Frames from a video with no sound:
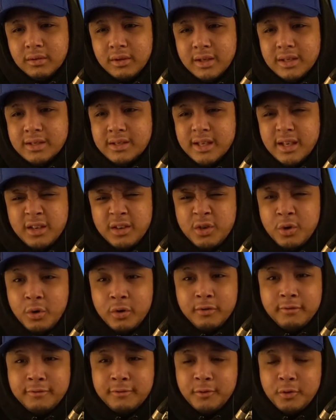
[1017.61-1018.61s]
Instead of
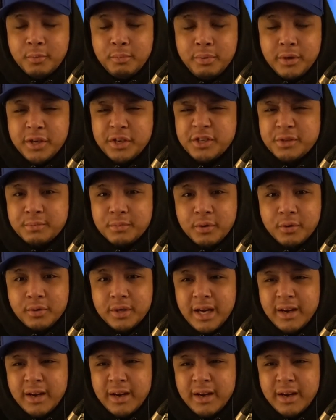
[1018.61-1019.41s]
going full beast mode